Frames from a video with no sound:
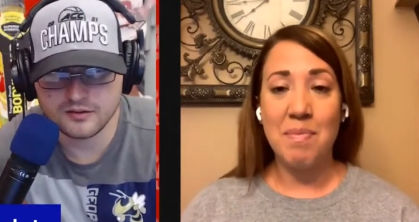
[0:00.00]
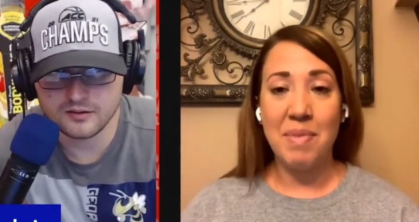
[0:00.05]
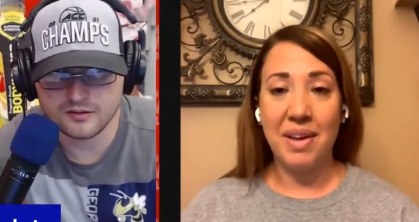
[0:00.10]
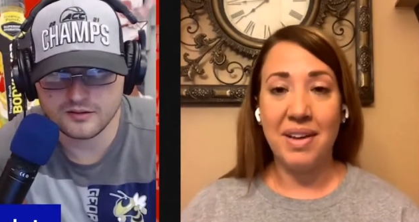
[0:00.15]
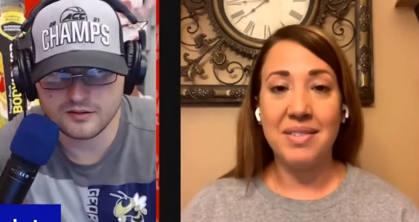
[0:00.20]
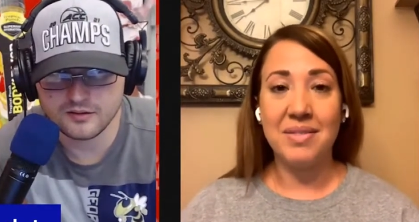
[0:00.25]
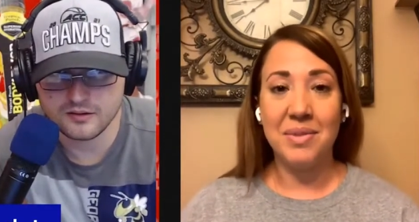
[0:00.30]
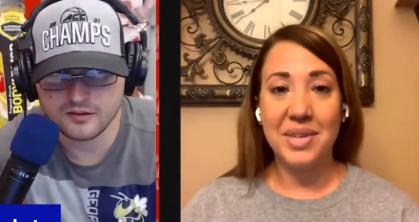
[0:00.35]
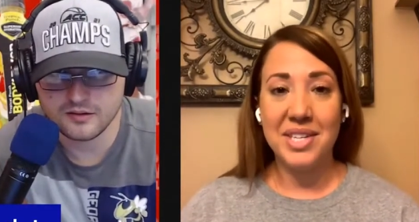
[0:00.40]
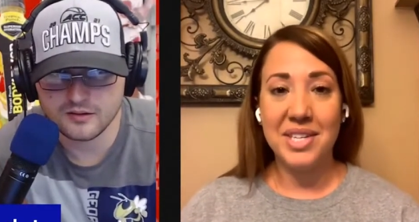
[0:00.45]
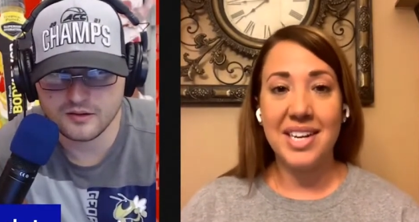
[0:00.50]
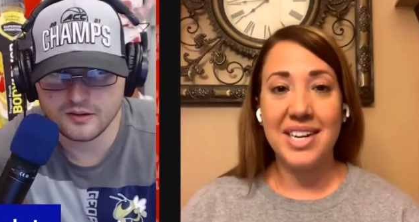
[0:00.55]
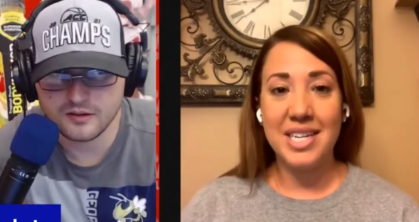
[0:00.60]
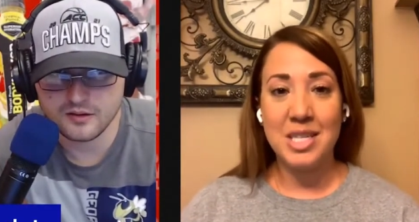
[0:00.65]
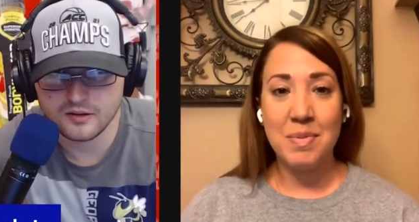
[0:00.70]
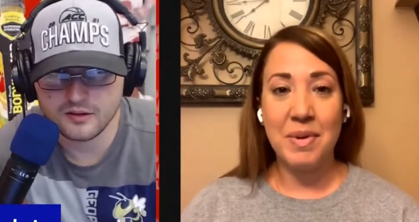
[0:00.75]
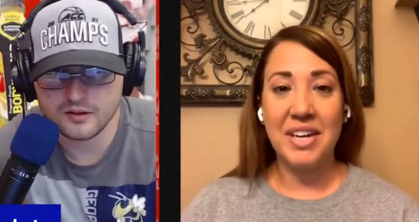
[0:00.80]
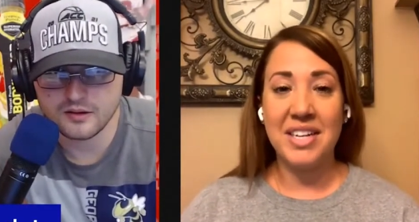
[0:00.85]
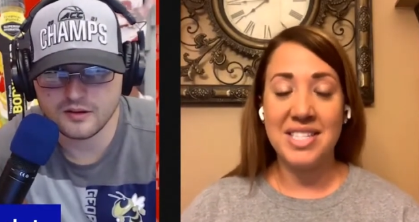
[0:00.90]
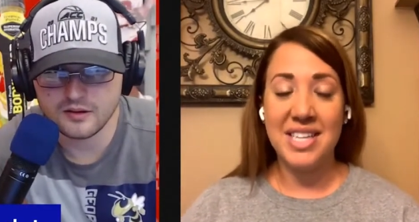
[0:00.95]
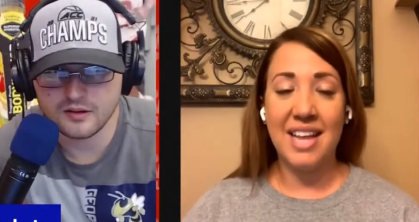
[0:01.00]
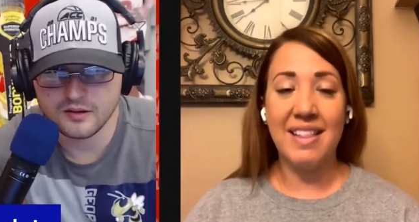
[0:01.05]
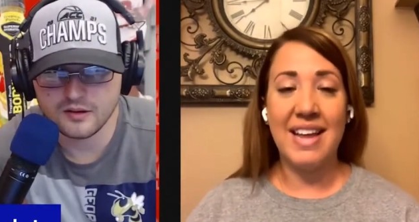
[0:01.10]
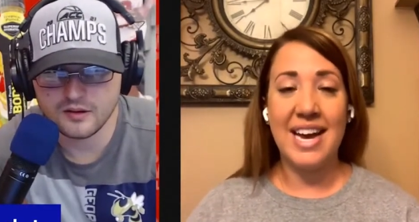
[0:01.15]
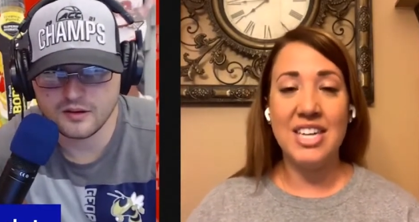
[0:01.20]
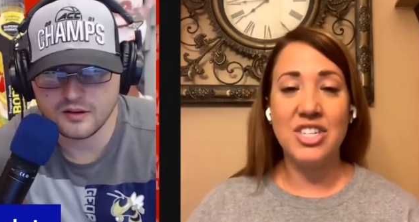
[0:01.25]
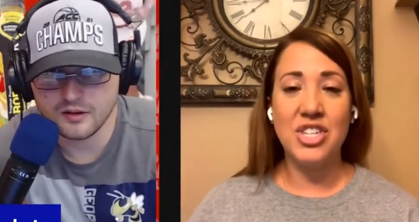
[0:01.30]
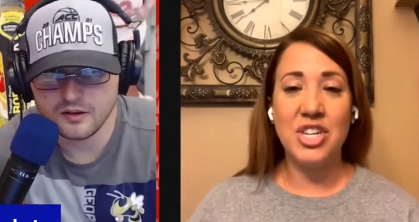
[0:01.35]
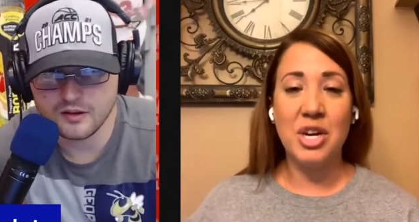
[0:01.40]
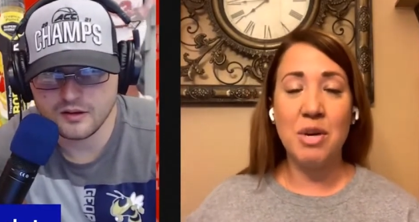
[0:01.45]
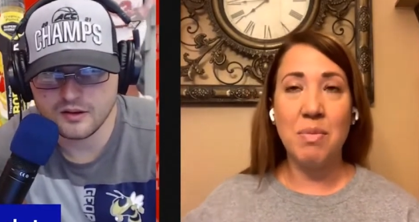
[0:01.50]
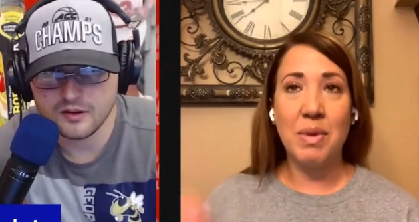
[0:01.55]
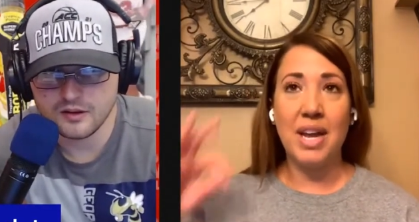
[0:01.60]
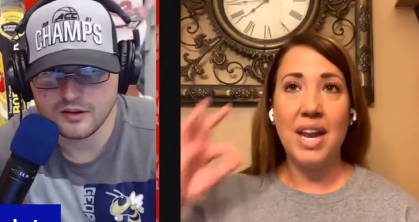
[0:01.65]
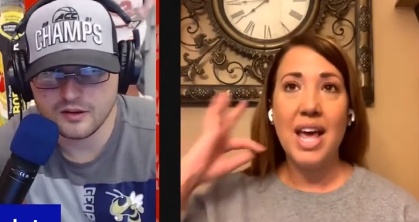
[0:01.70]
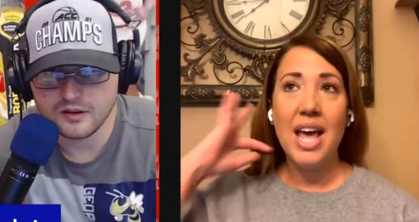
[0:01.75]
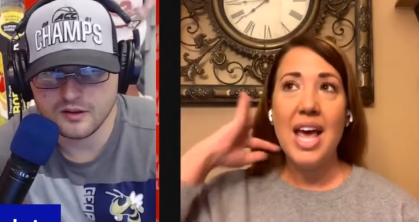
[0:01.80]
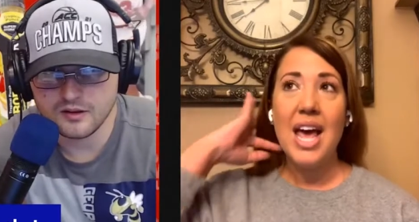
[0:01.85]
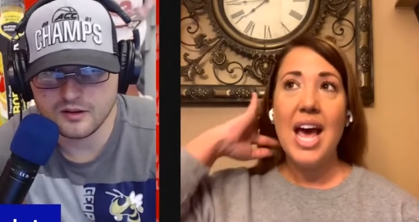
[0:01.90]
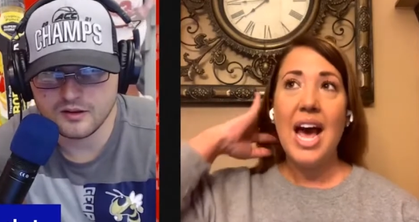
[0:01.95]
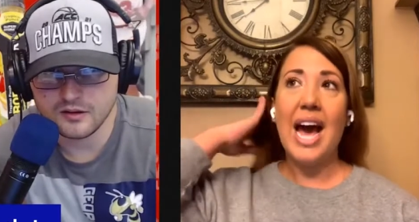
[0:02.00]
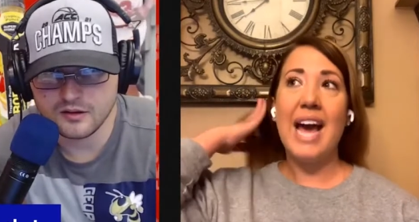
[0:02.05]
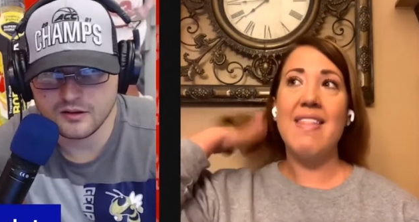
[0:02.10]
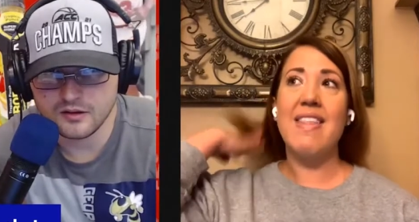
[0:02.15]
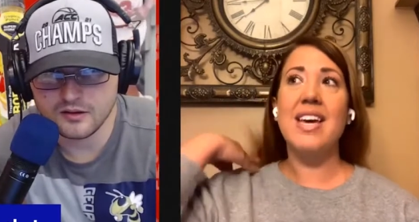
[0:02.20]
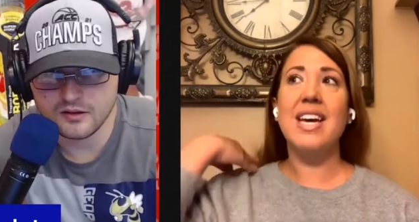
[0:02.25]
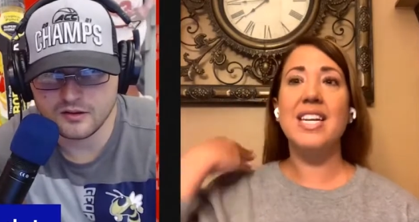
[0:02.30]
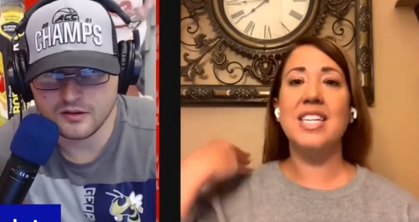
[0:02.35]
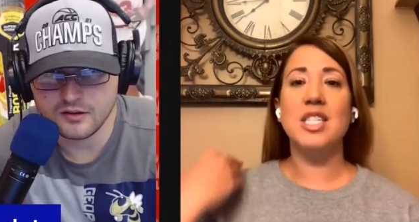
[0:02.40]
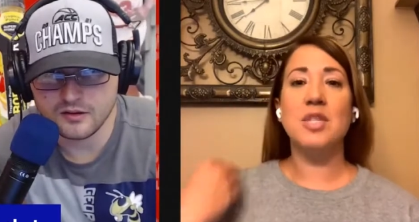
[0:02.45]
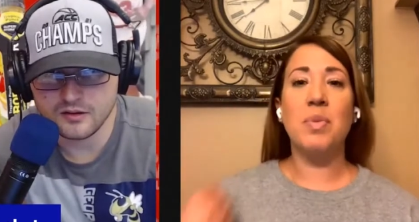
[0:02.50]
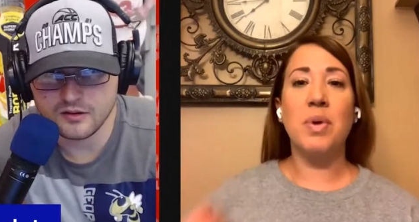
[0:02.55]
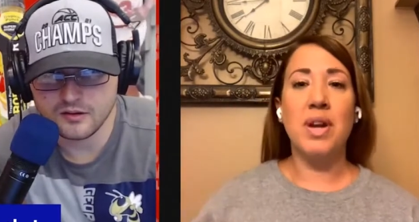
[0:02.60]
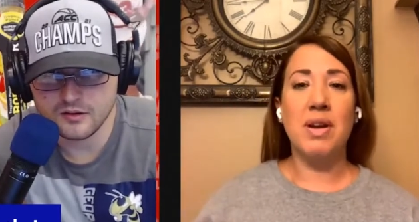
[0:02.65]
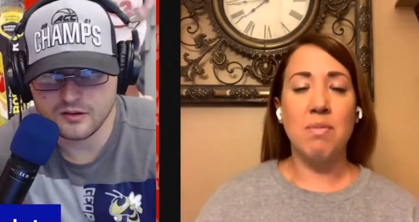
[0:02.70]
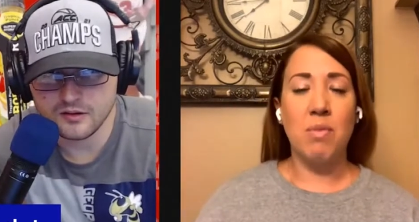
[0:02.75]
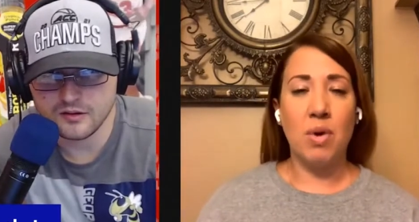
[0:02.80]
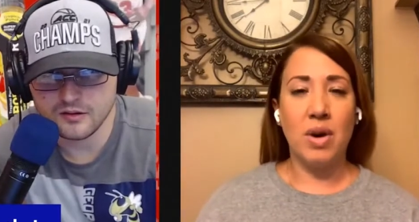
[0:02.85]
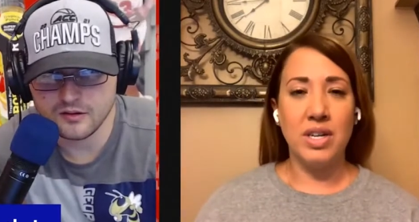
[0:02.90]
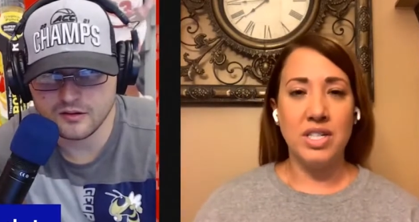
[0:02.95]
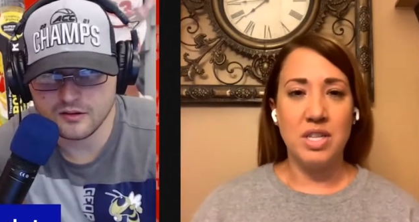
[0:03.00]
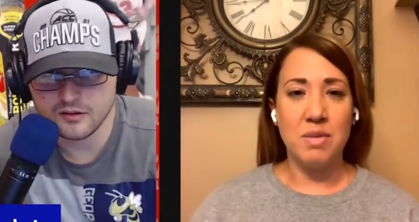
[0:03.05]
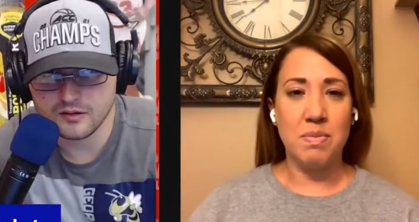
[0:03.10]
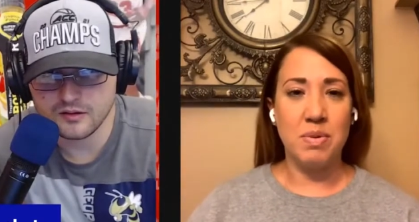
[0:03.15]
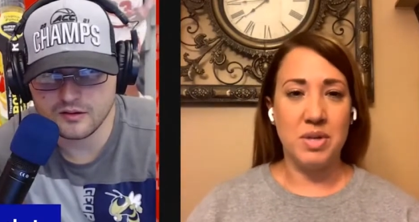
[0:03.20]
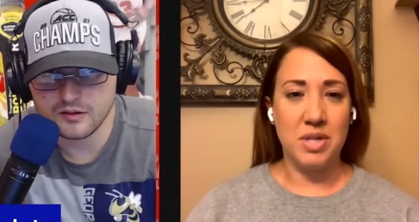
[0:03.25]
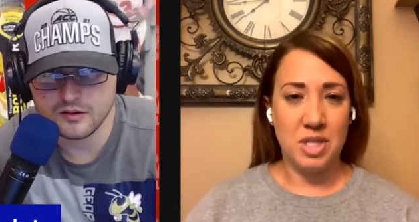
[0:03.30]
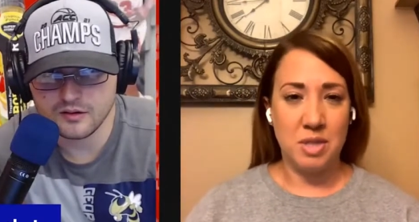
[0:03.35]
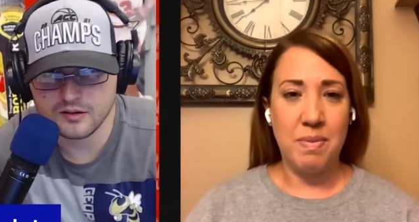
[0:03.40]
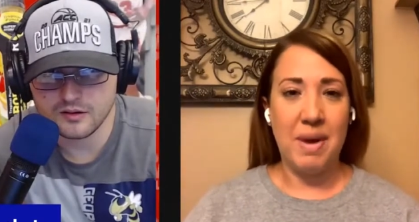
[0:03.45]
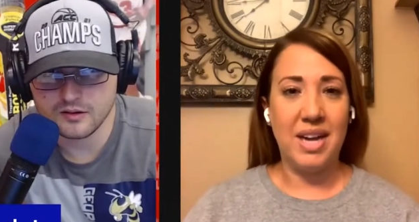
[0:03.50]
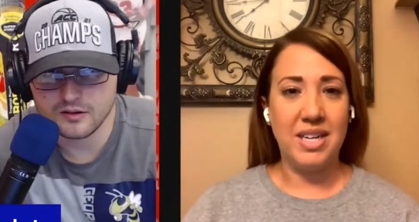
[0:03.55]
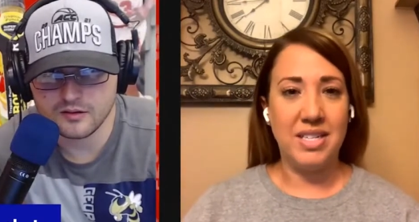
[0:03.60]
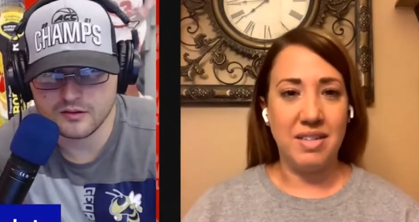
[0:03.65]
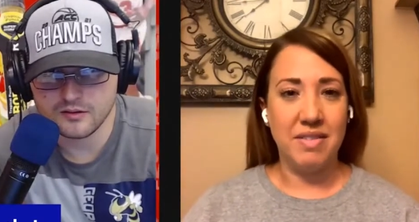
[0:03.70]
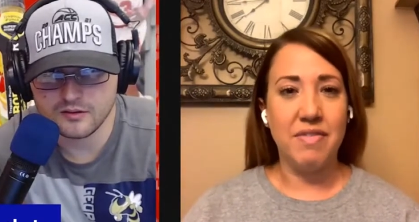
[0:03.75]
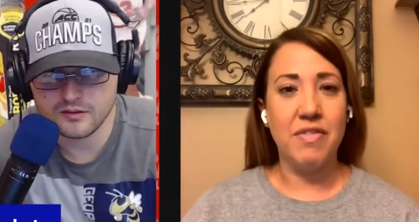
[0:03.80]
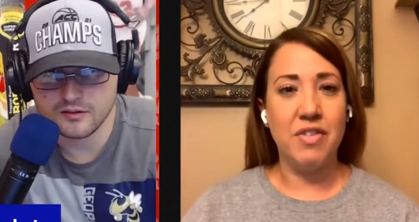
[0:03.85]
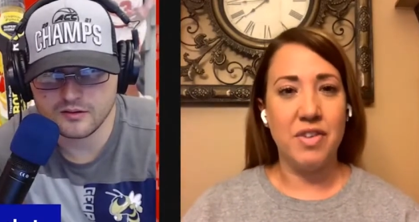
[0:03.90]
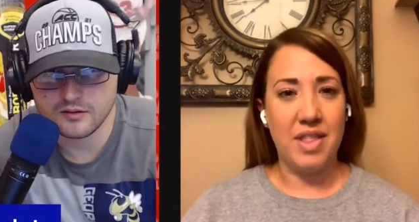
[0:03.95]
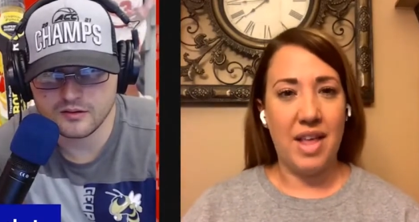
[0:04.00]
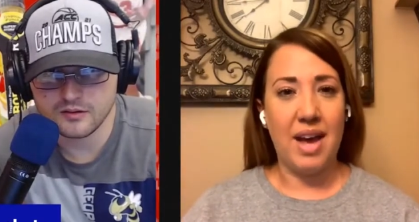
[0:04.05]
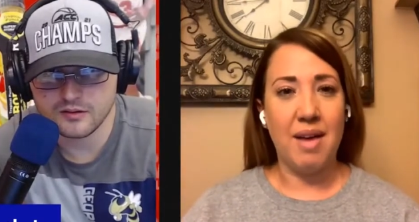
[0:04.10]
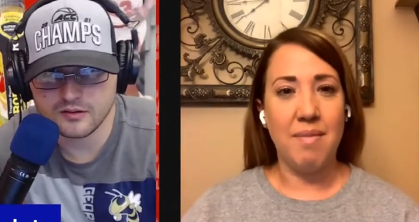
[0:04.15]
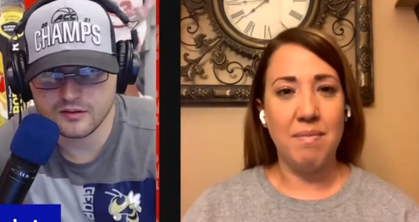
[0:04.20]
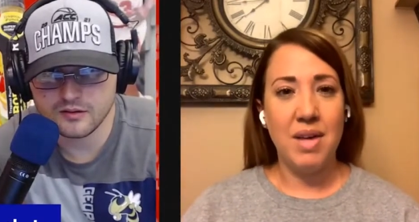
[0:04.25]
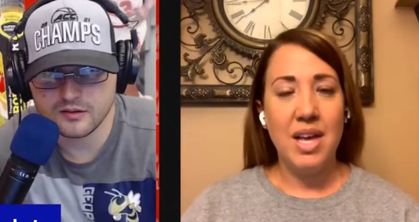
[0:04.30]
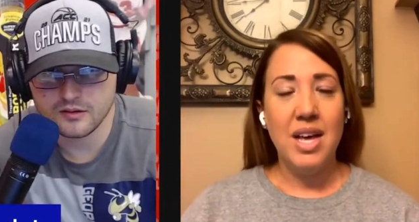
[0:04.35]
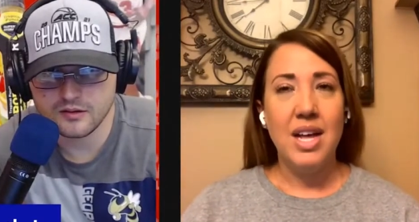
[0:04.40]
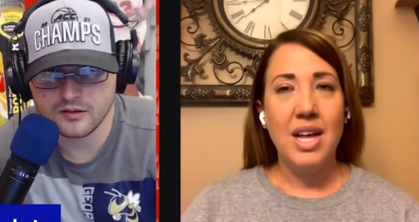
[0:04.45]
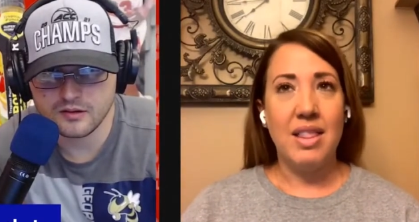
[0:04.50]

Speaker 1: And we did experience that last year, but I think I just put it more into perspective for them